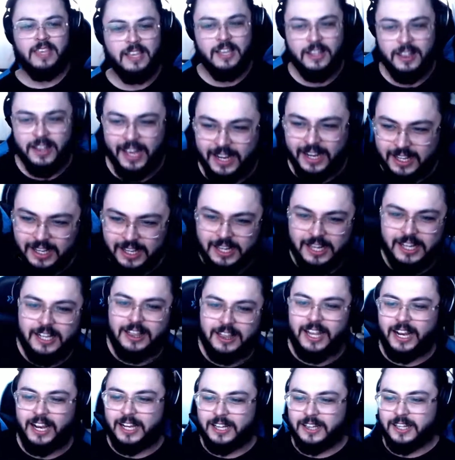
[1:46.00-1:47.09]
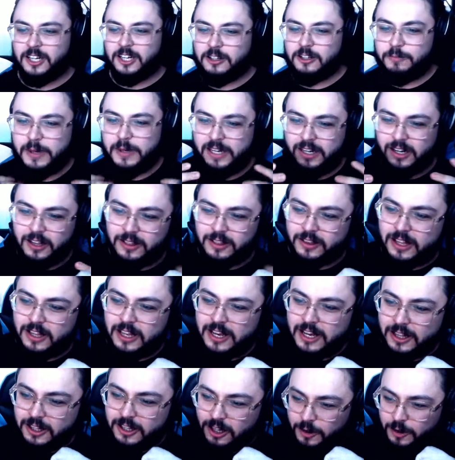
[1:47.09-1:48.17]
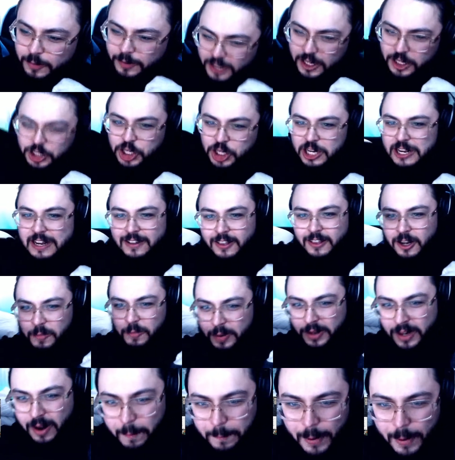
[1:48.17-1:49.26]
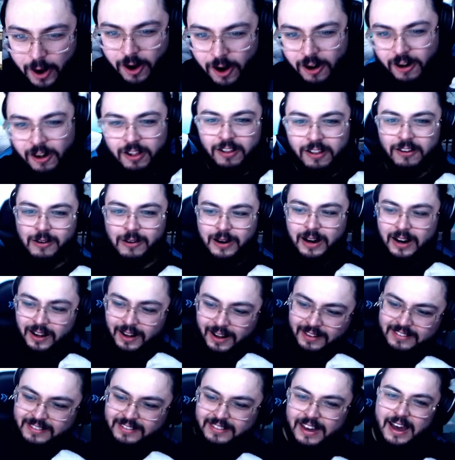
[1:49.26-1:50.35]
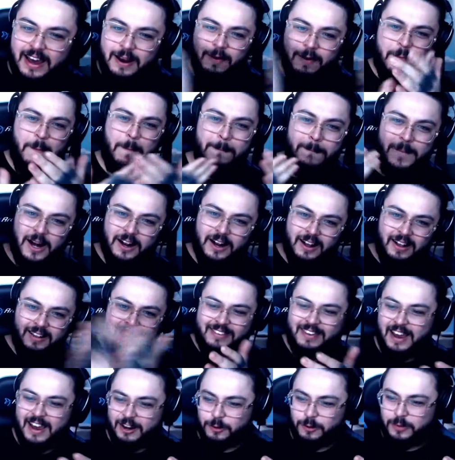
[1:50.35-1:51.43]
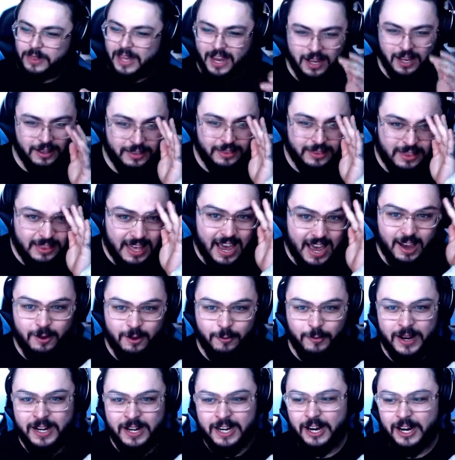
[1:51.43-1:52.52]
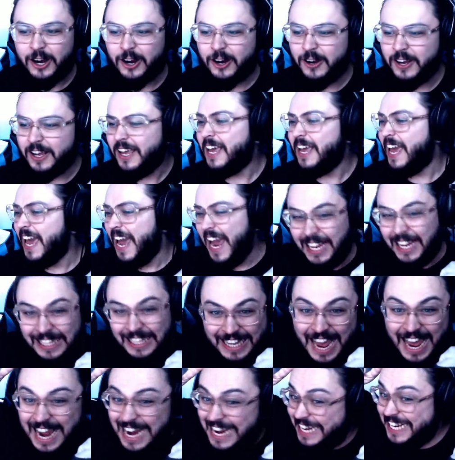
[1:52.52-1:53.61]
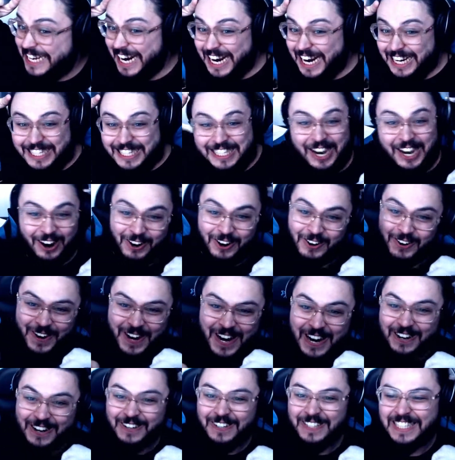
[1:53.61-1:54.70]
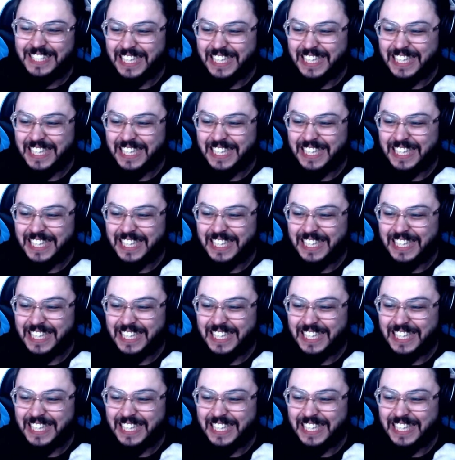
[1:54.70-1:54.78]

Like, like a little bit of, little bit of cheek, little bit of ball, right against that, right against that, that, that window, and then just cruise